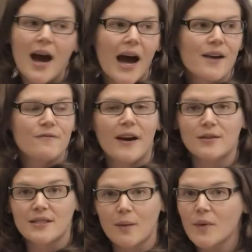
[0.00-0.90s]
I have
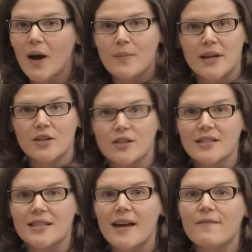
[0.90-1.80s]
found some
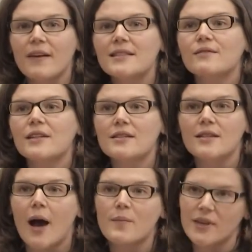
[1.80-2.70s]
combinations that effectively
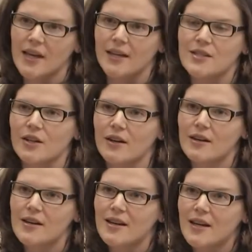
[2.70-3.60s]
stop the cancer,
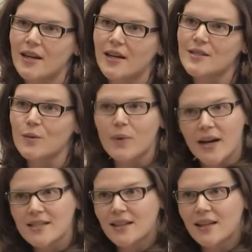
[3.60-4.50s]
and
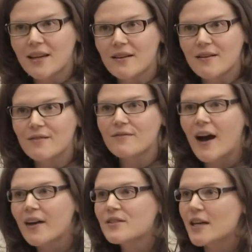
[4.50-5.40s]
surprisingly,
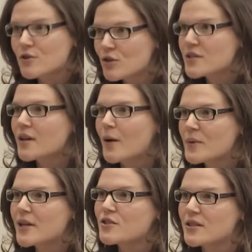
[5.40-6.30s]
five dangerous
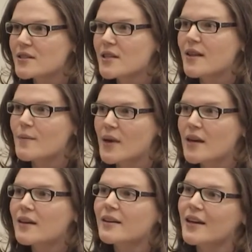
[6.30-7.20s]
combinations that
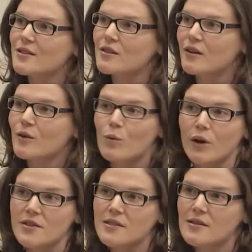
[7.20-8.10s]
make cancer
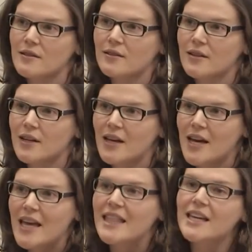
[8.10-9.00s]
worse.
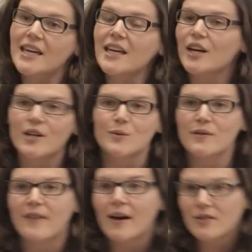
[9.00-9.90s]
The key here is we
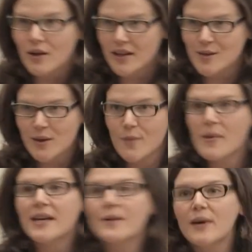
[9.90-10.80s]
found all this without
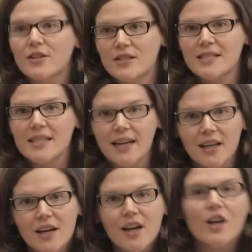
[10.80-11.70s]
making patients sick,
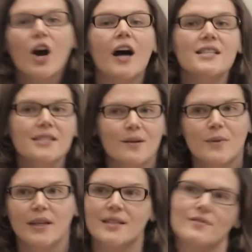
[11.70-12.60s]
costing
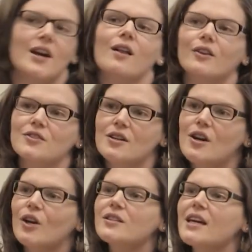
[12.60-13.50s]
millions of dollars,
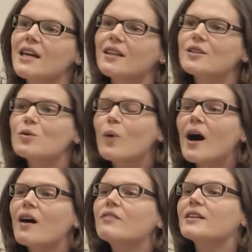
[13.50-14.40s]
or taking the
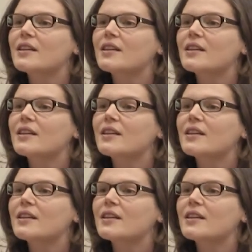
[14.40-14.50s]
12